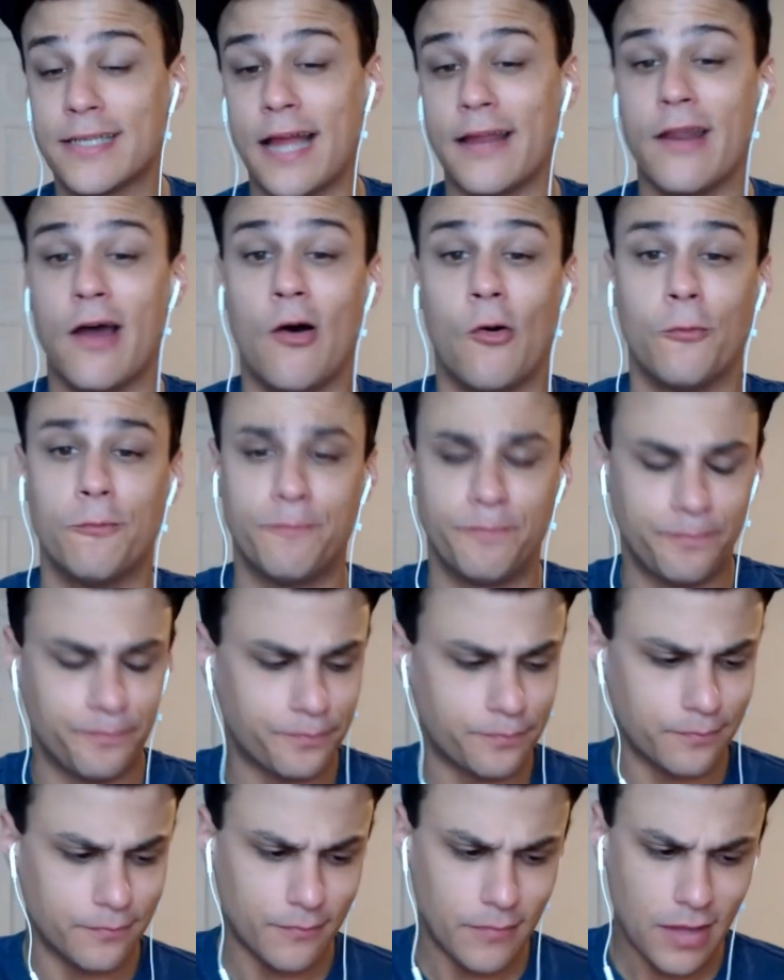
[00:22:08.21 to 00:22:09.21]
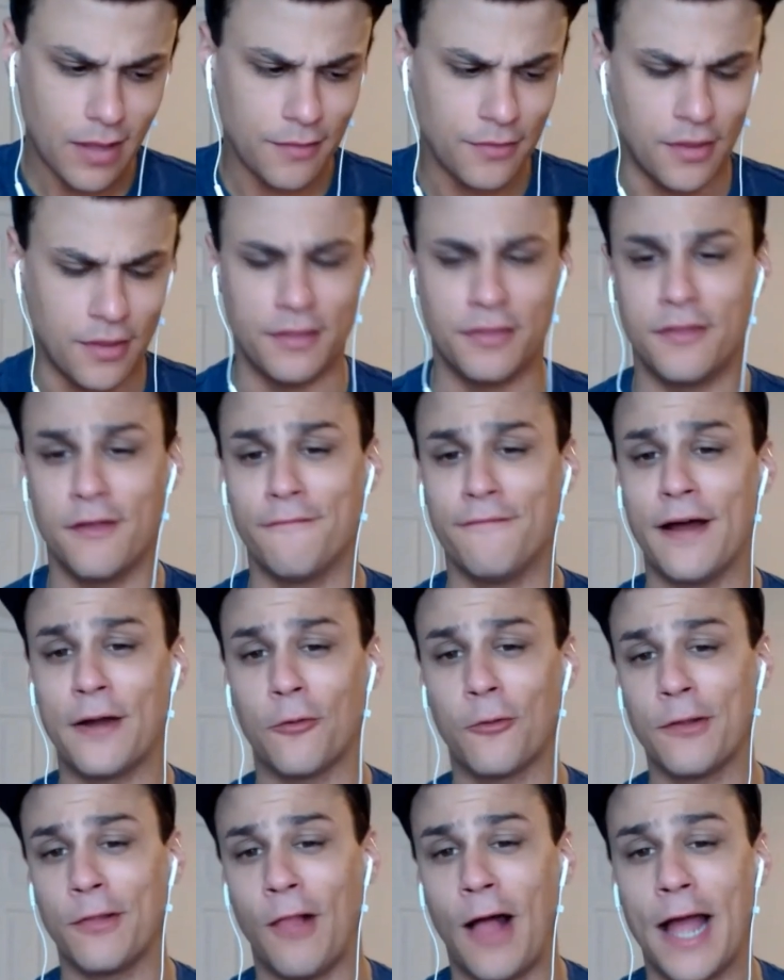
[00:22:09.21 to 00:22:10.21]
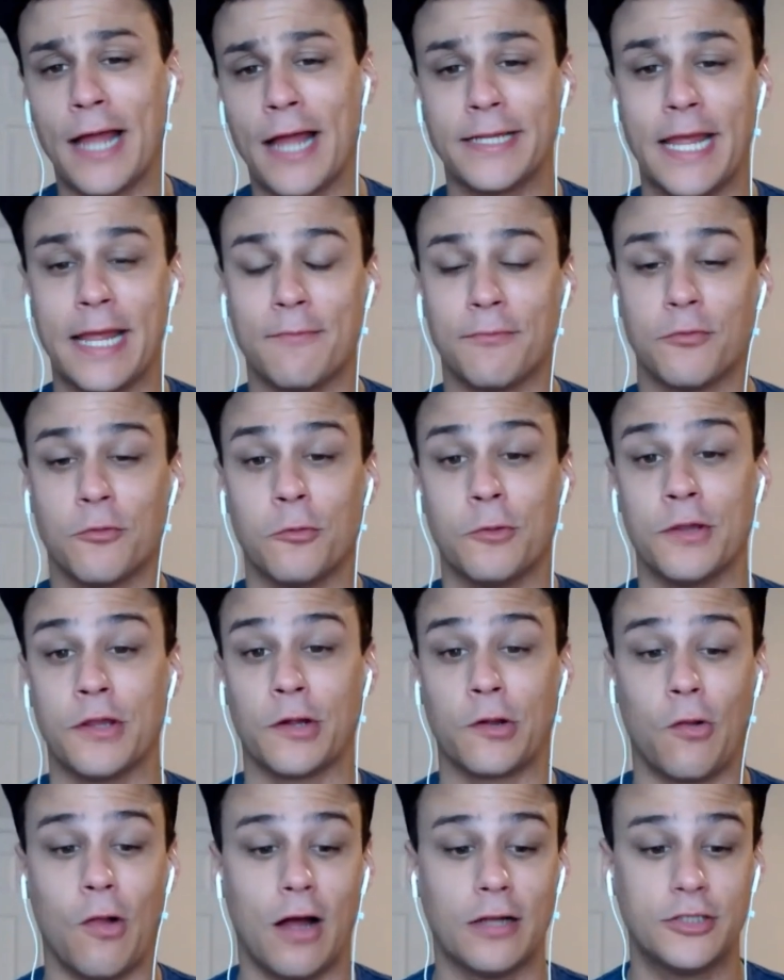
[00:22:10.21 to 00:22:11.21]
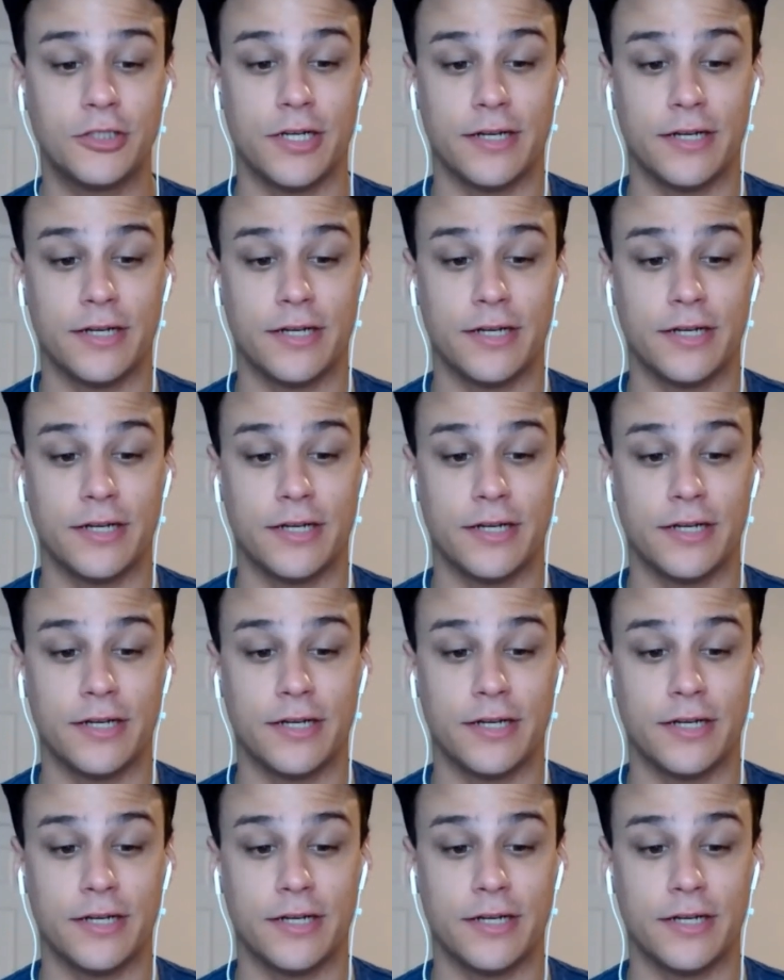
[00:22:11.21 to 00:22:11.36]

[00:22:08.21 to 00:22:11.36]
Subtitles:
I know the veteran line came through in the clutch,